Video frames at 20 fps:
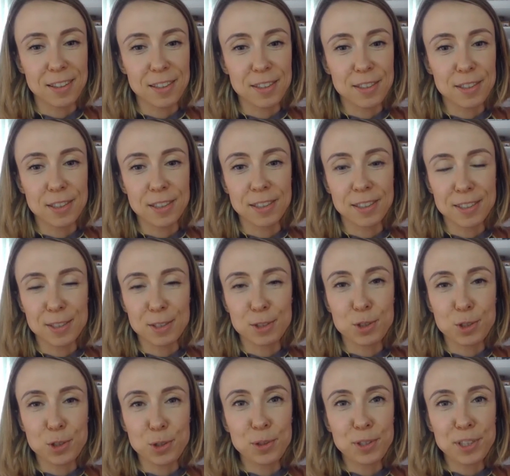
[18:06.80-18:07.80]
This is
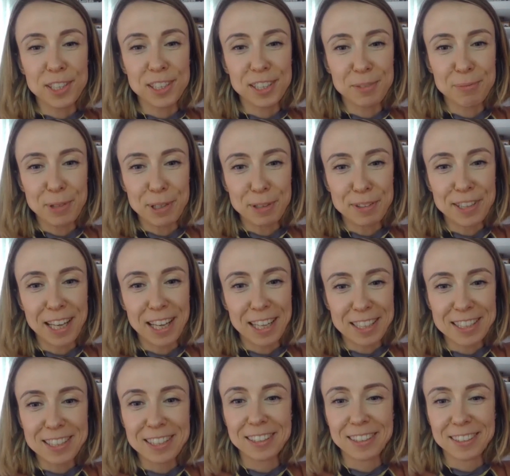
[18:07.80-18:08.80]
shortly about the
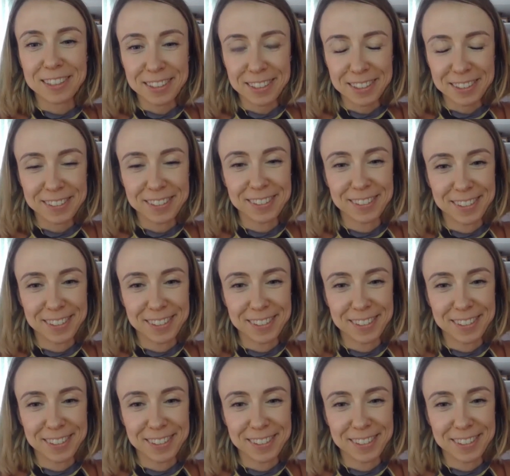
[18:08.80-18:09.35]
idea.